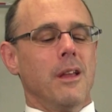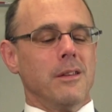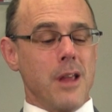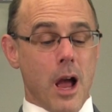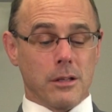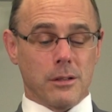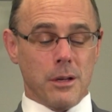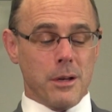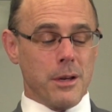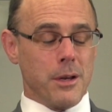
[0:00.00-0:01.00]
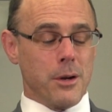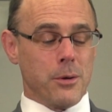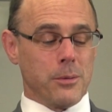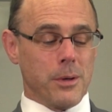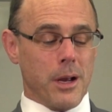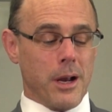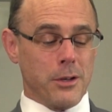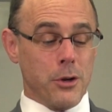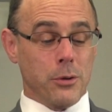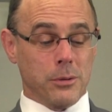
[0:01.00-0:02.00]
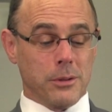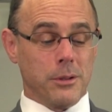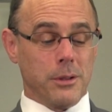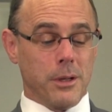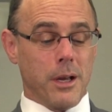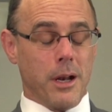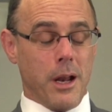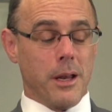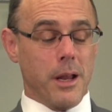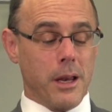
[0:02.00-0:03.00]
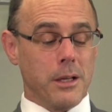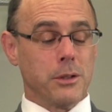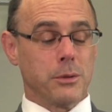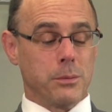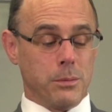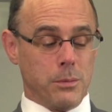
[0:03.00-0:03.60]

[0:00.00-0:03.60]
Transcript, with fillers: Yes, and, you know, I, I do. And, and that is